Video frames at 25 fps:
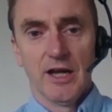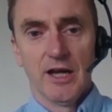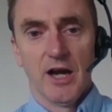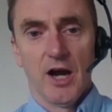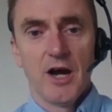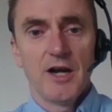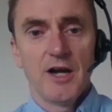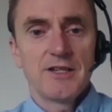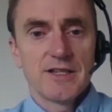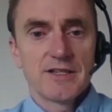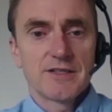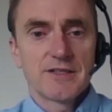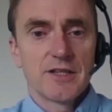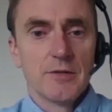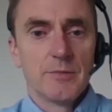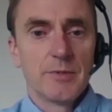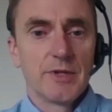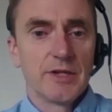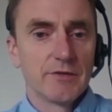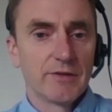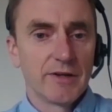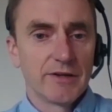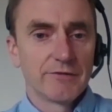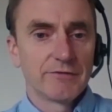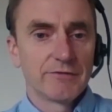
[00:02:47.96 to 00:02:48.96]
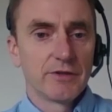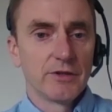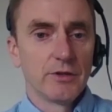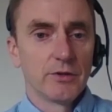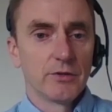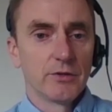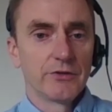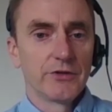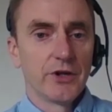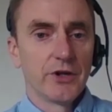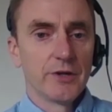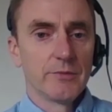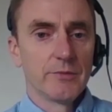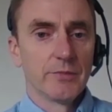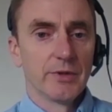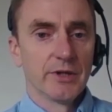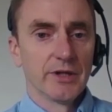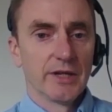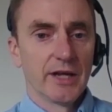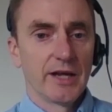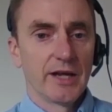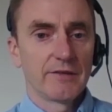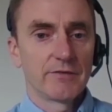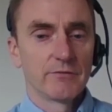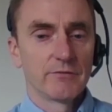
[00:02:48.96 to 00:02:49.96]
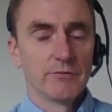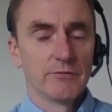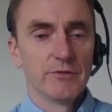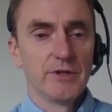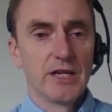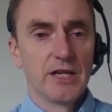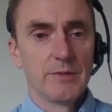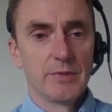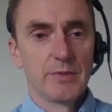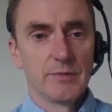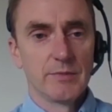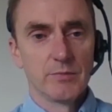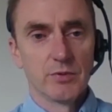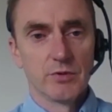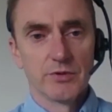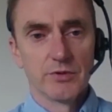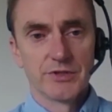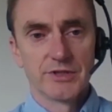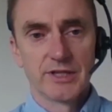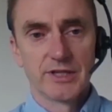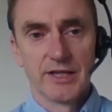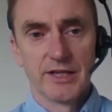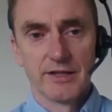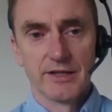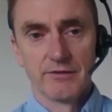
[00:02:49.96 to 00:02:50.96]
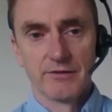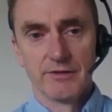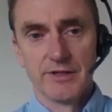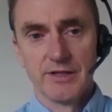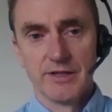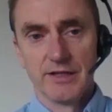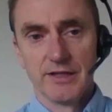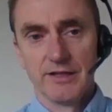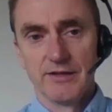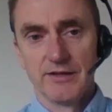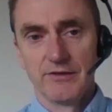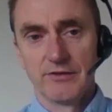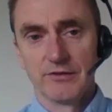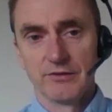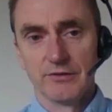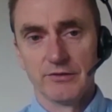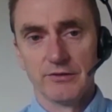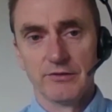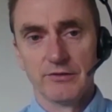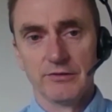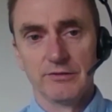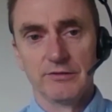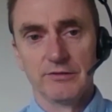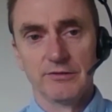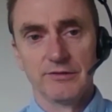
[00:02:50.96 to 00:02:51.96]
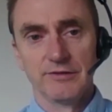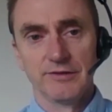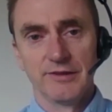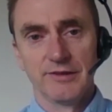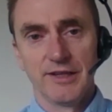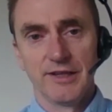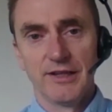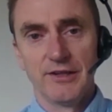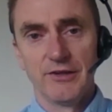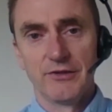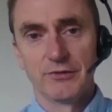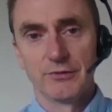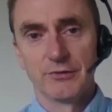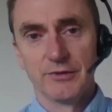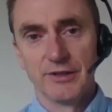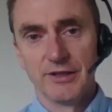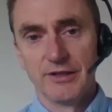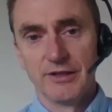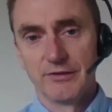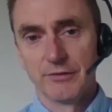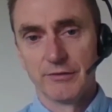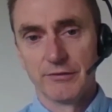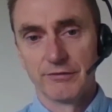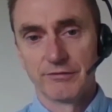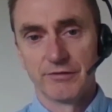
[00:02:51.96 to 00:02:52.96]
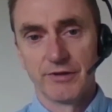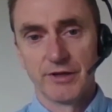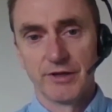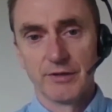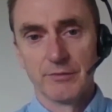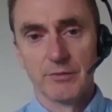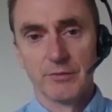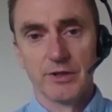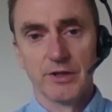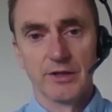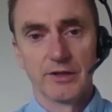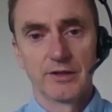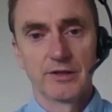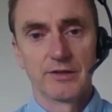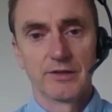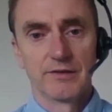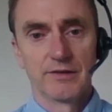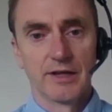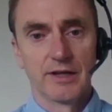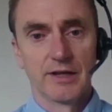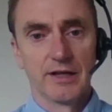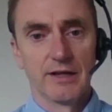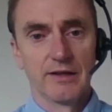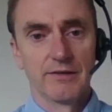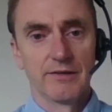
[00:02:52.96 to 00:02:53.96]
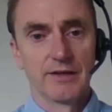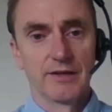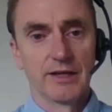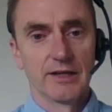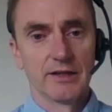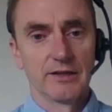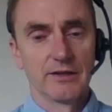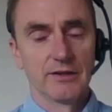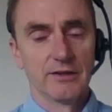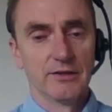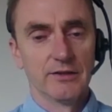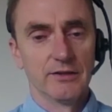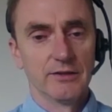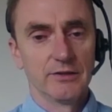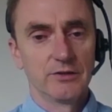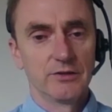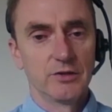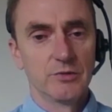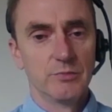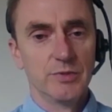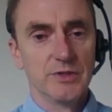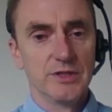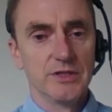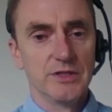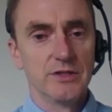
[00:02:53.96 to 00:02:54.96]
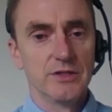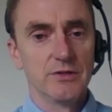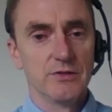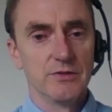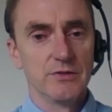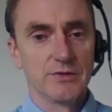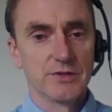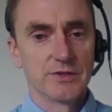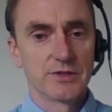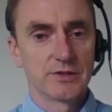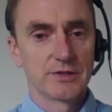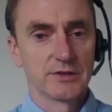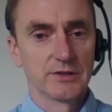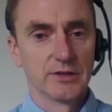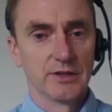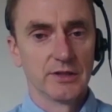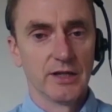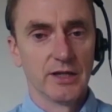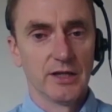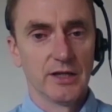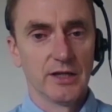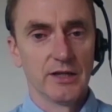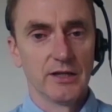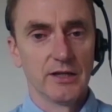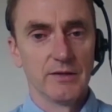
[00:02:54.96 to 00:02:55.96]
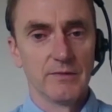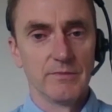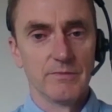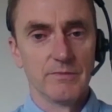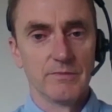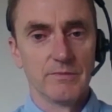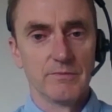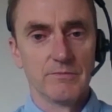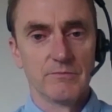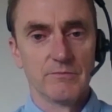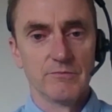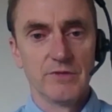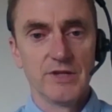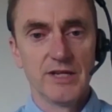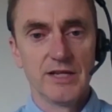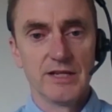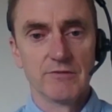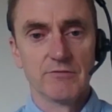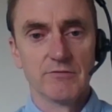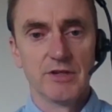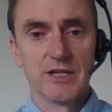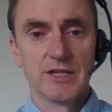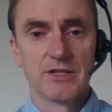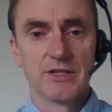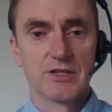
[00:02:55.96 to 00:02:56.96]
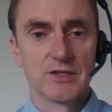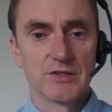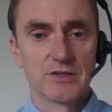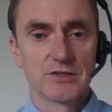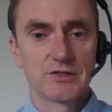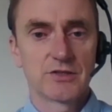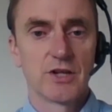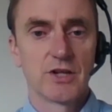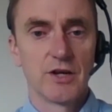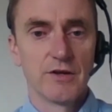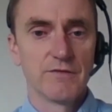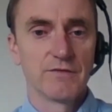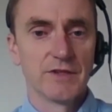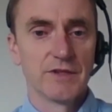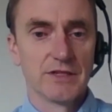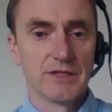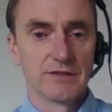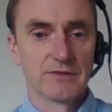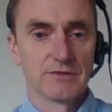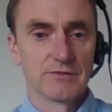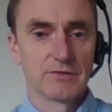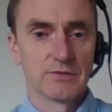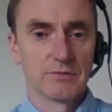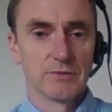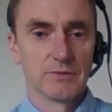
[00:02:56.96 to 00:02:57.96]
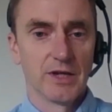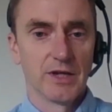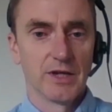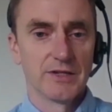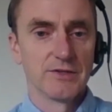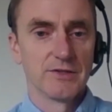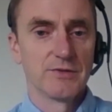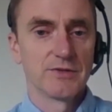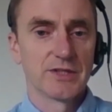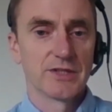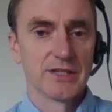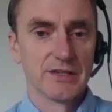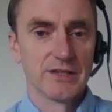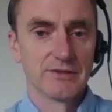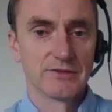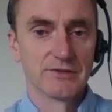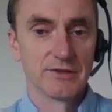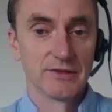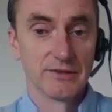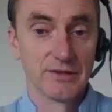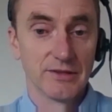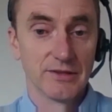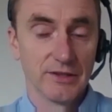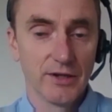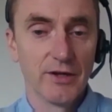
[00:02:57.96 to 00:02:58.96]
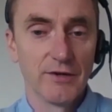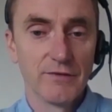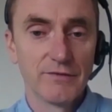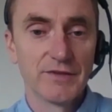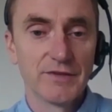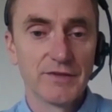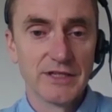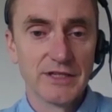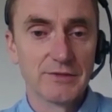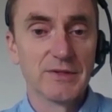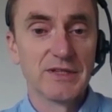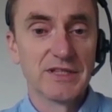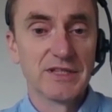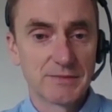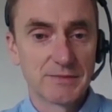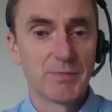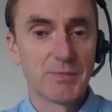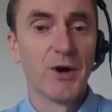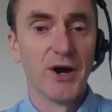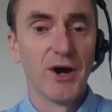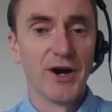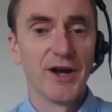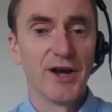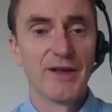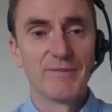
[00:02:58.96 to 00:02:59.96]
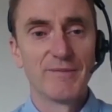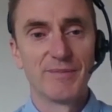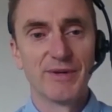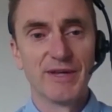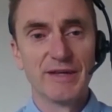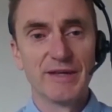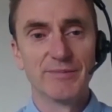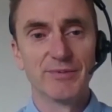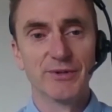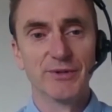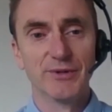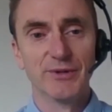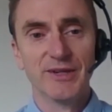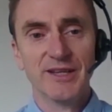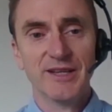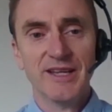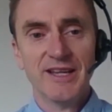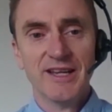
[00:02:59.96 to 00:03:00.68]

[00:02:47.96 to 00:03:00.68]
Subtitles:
ideas that have been around for a long time but haven't really been brought together into a framework that could be used really to hopefully, as you said, hopefully to inspire people